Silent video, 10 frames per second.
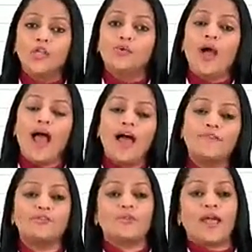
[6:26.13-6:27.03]
You
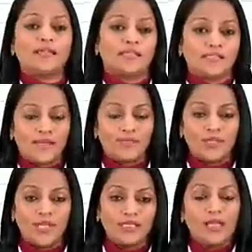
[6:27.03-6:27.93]
have to write the
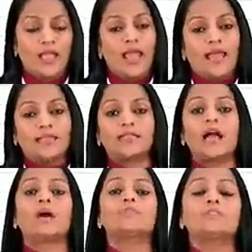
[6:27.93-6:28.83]
subject and it
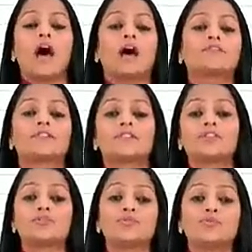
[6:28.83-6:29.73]
comes after the
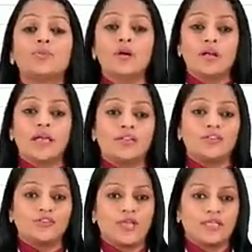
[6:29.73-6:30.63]
to
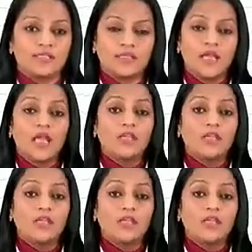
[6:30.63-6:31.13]
address.